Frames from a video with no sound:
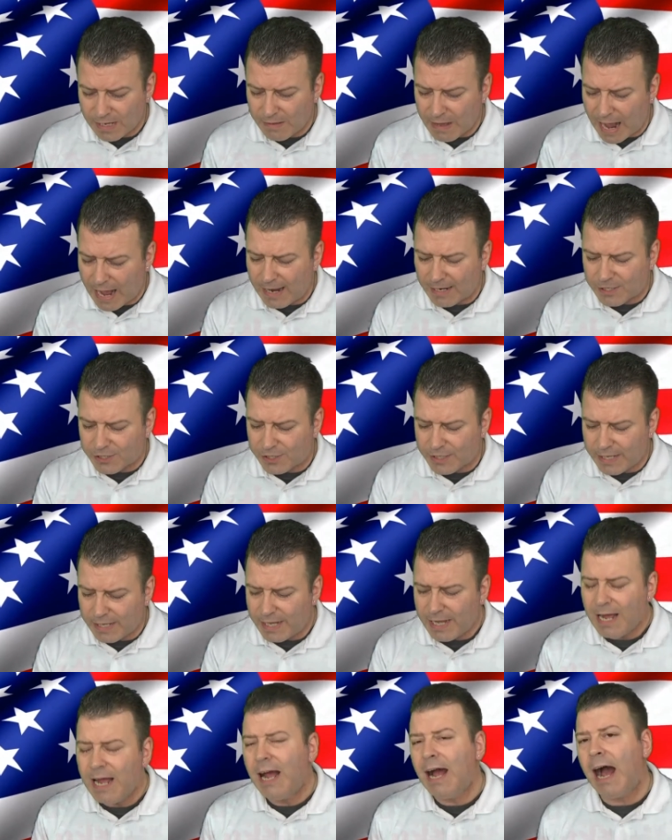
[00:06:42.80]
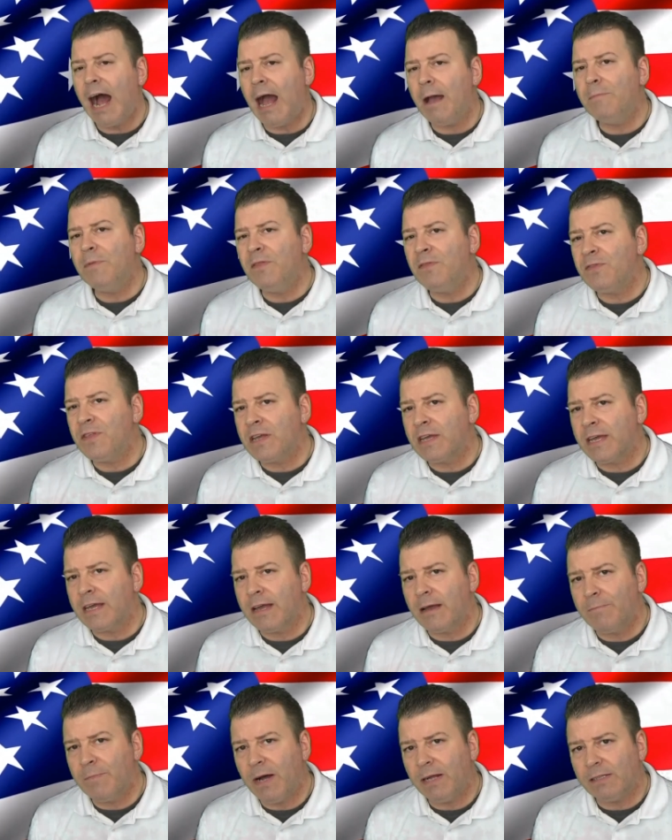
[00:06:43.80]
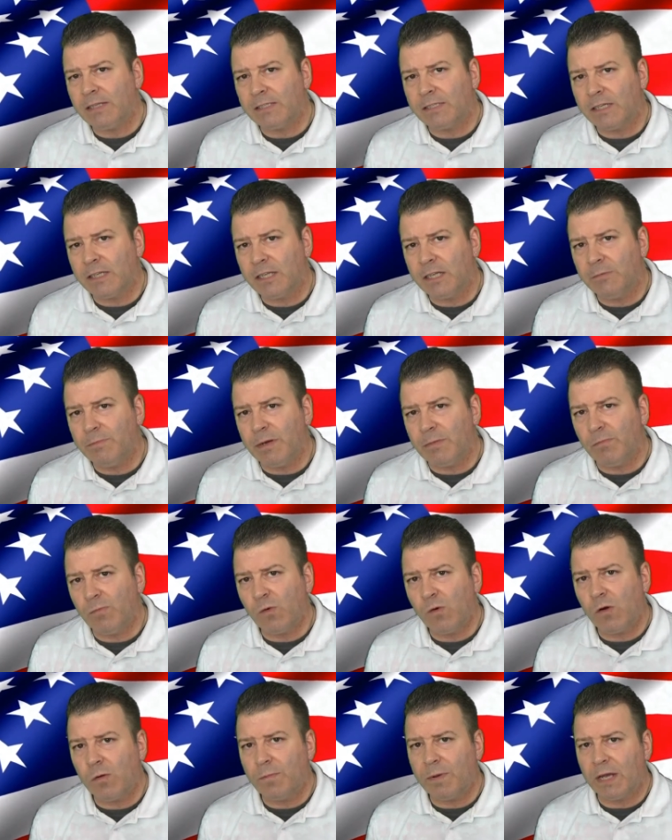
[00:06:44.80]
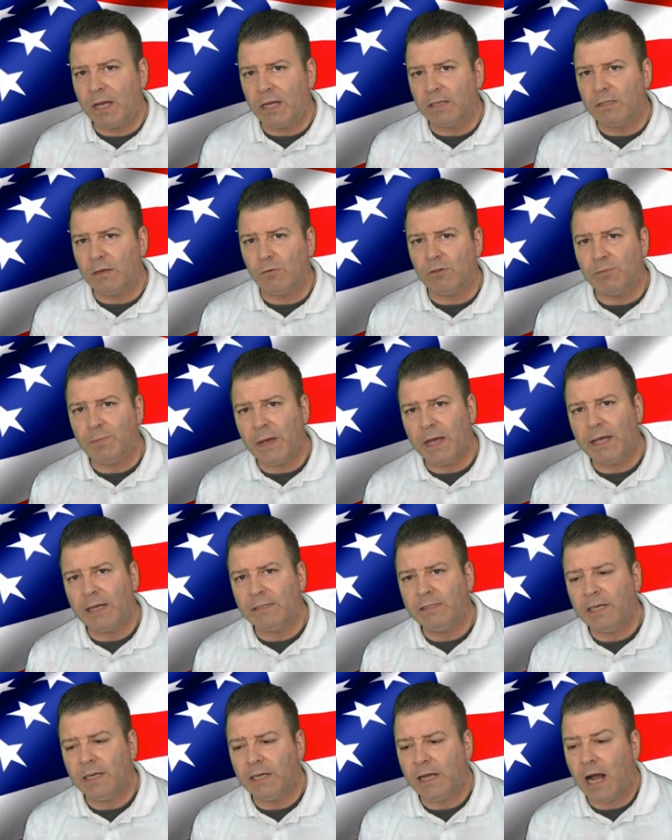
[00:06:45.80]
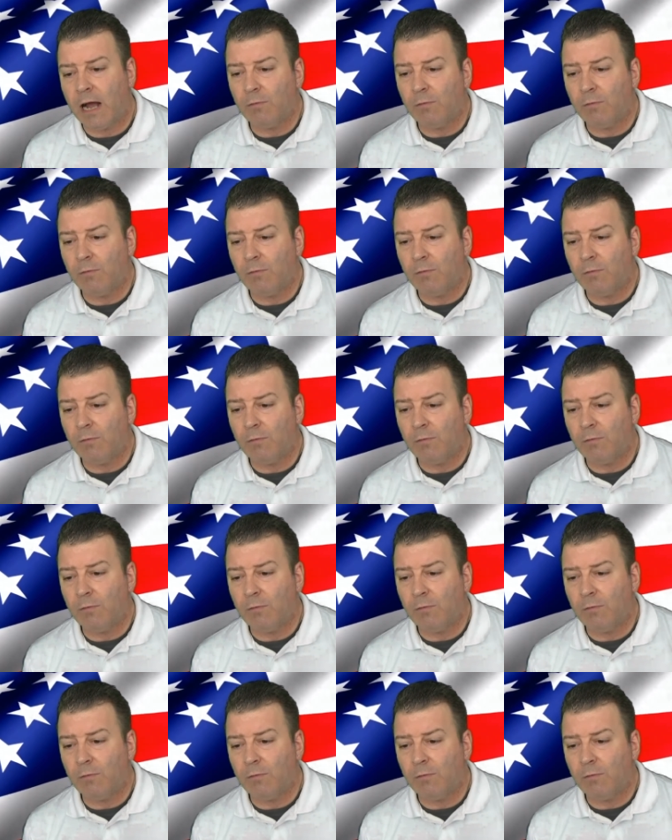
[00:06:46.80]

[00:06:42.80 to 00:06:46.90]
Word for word: Actually, I've been thinking about this a little bit more because I was paying attention.